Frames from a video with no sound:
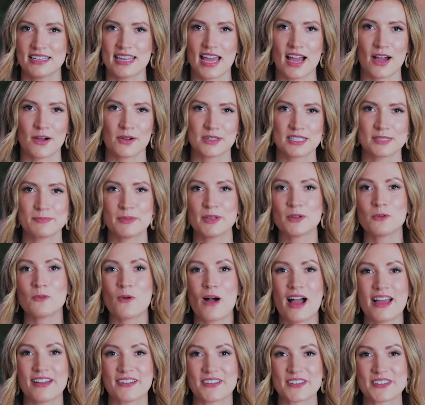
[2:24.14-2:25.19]
Now, it's been a
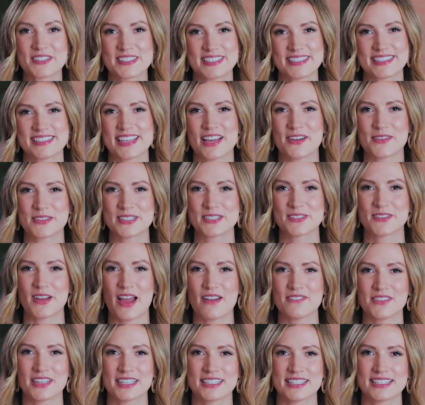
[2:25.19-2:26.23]
while since I was a
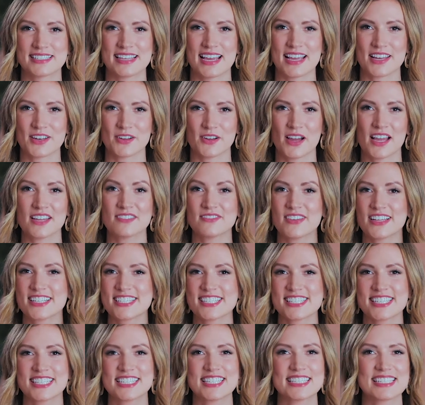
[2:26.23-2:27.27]
graphic designer. I
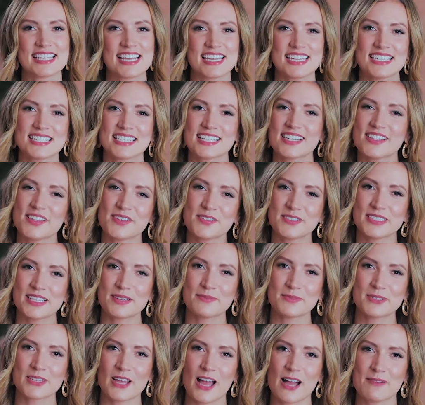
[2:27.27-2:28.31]
eventually decided to close
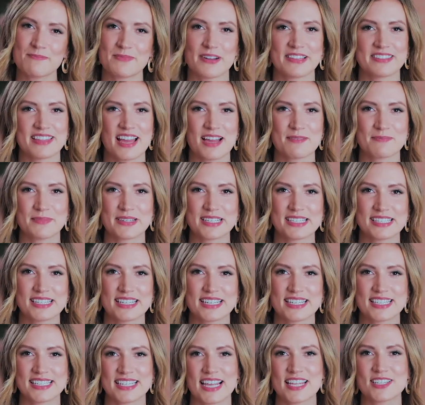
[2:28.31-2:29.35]
up shop on that
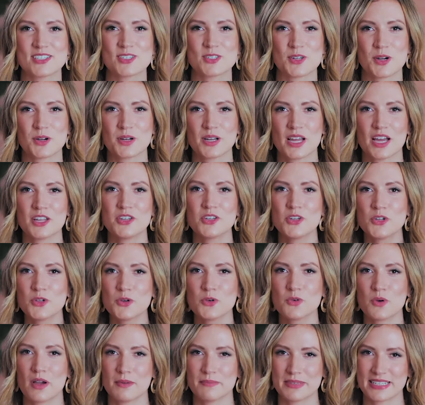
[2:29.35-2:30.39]
business and start a
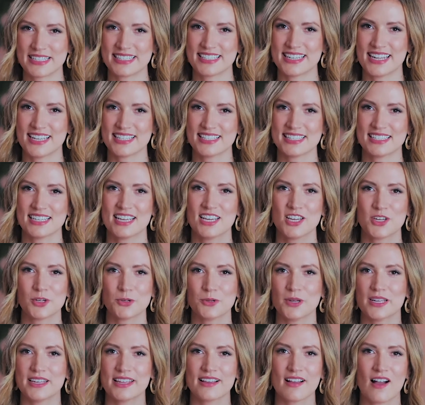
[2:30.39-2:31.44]
new business,
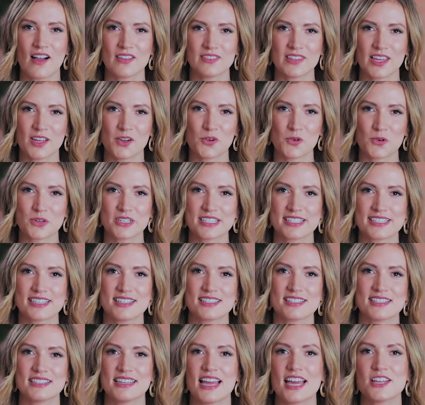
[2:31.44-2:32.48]
creating online
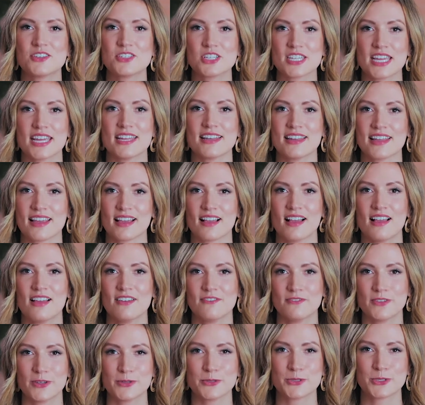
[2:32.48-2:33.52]
courses and educating
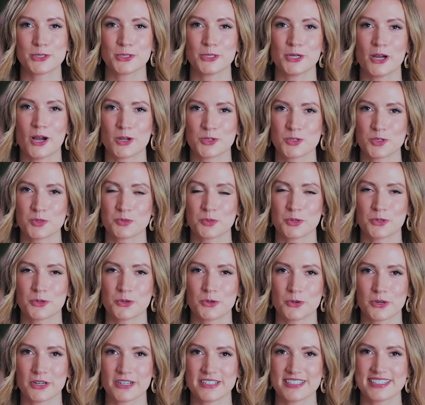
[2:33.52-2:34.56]
future
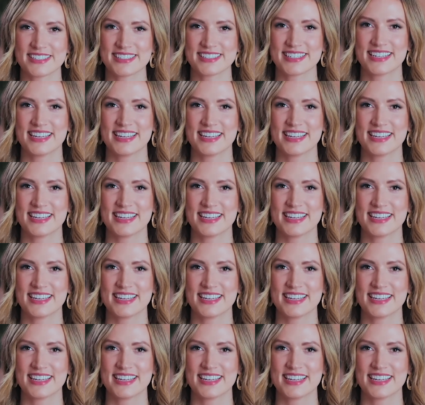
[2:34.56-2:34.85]
entrepreneurs.